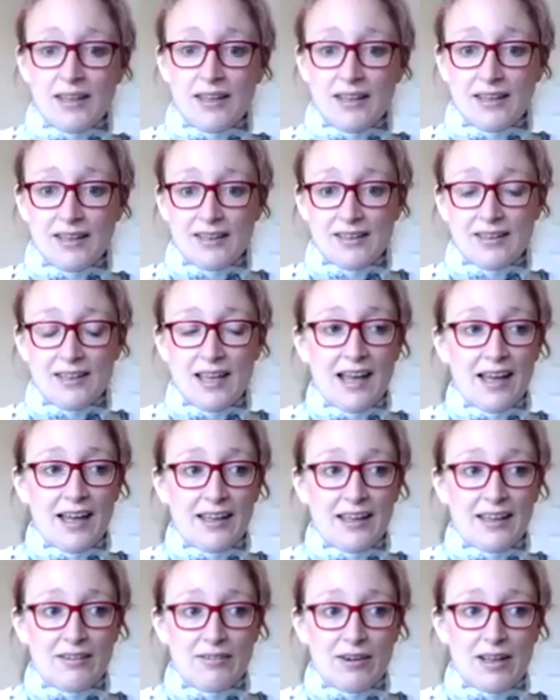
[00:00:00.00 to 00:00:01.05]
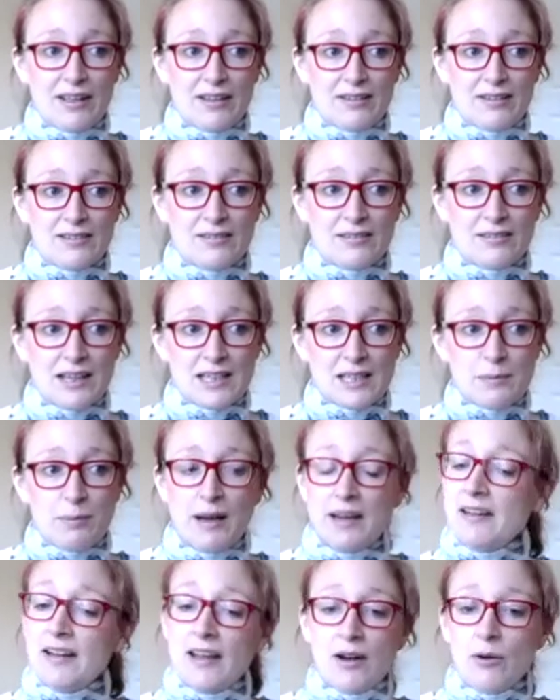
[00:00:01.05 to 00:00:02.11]
it yeah, it, it
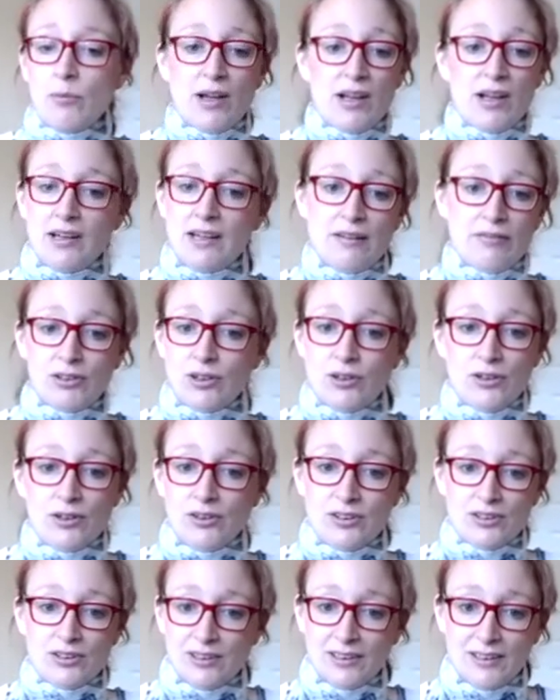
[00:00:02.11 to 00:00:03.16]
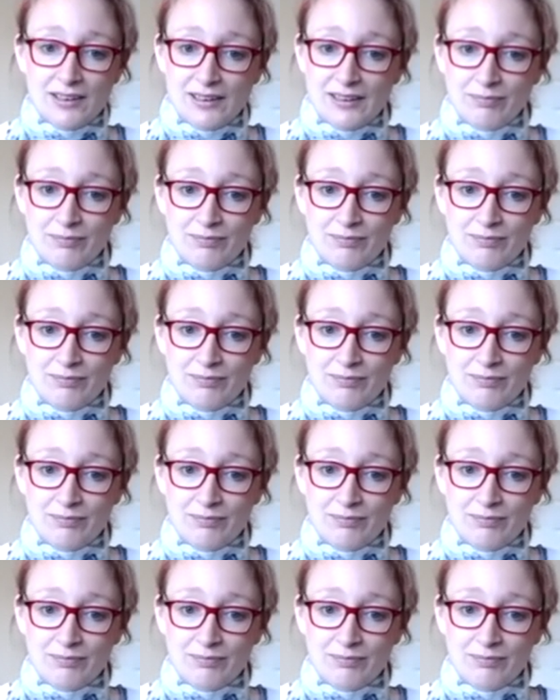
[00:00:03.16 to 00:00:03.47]
explained it in a way I never could. Um,